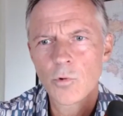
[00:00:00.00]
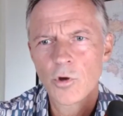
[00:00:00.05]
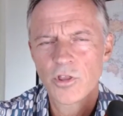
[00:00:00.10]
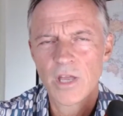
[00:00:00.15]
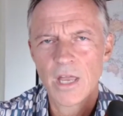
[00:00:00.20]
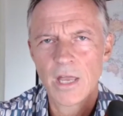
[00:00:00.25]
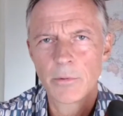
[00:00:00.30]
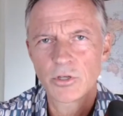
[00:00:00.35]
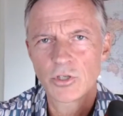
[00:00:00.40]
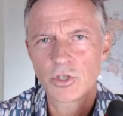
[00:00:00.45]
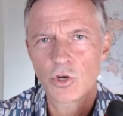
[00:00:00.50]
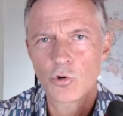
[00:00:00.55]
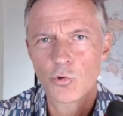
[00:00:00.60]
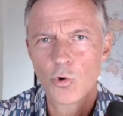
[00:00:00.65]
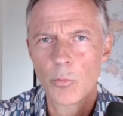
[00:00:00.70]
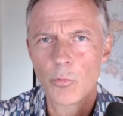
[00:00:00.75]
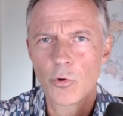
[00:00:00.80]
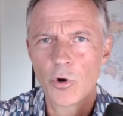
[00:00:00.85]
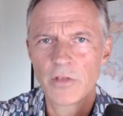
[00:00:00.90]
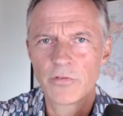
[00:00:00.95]
Were they able to
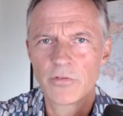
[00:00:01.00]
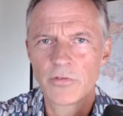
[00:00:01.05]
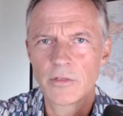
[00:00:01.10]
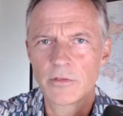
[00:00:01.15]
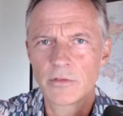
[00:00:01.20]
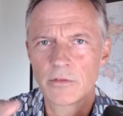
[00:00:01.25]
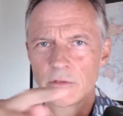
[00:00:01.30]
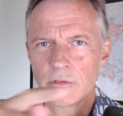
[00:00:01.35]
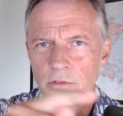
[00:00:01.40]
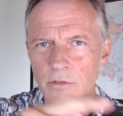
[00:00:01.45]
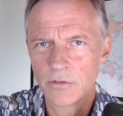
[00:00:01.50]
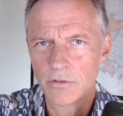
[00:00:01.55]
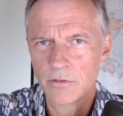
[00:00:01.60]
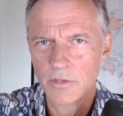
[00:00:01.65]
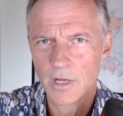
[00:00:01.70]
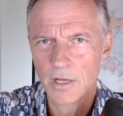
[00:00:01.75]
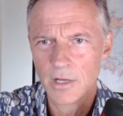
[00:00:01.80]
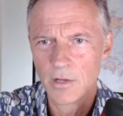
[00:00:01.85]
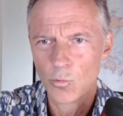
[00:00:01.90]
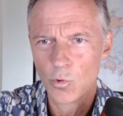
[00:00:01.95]
corroborate that
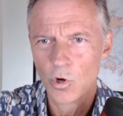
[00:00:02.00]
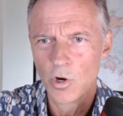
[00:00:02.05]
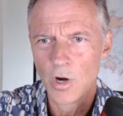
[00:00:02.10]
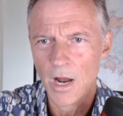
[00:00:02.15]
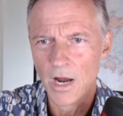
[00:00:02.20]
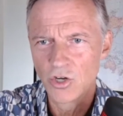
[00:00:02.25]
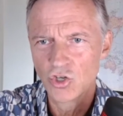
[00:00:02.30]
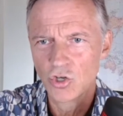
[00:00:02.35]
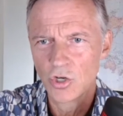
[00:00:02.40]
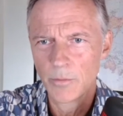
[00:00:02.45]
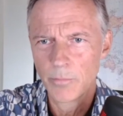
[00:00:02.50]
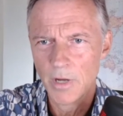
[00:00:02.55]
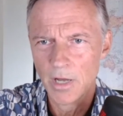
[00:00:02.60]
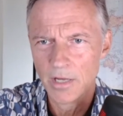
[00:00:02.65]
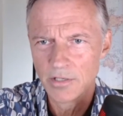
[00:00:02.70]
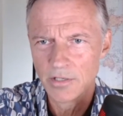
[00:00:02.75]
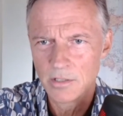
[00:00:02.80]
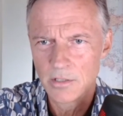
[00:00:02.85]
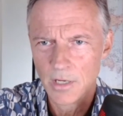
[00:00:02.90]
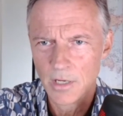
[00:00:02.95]
they were actually
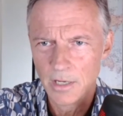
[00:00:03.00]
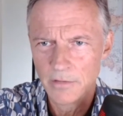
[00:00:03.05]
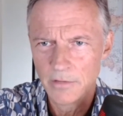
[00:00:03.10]
past life?